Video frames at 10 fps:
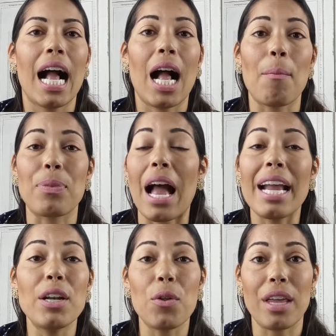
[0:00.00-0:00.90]

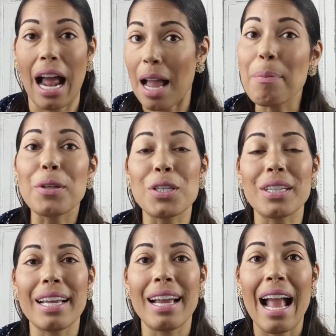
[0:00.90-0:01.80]
I know that I
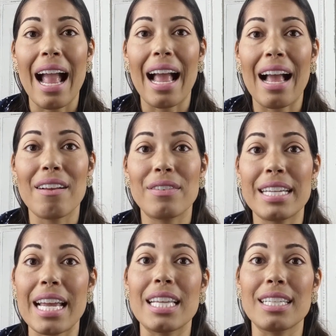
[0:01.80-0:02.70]
personally have
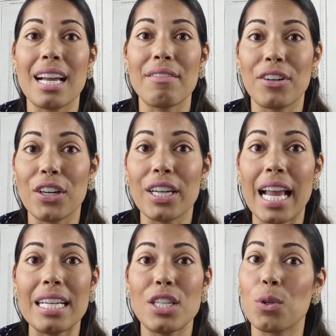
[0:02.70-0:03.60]
taken the time for
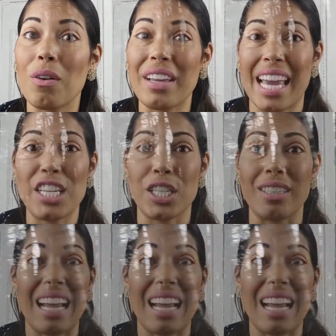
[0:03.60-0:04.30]
hurricanes to go on vacation.